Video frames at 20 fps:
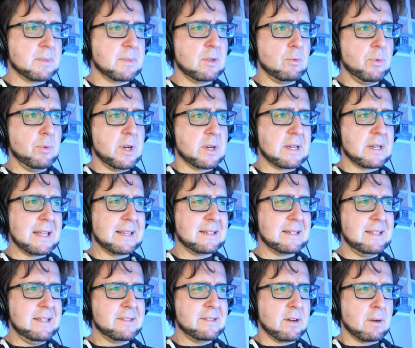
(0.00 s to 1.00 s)
something weird,
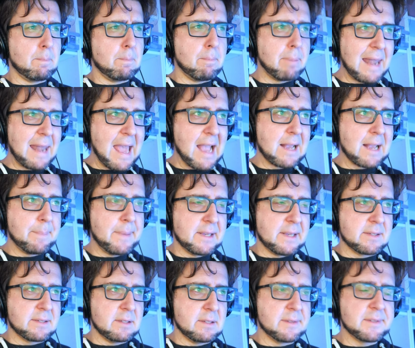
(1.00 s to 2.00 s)
like these are black
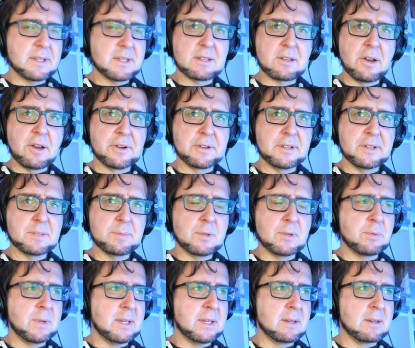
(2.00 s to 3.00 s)
pixels. It alternates
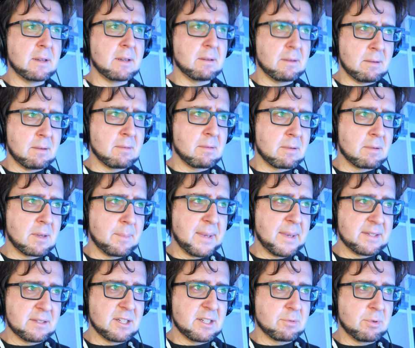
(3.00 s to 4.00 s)
between the
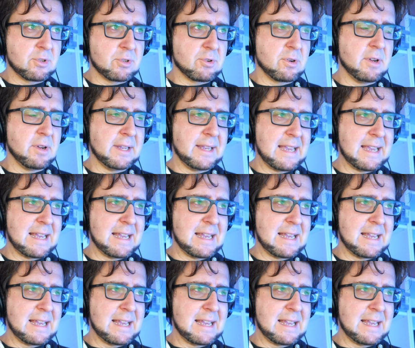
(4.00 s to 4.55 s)
pixel that we're drawing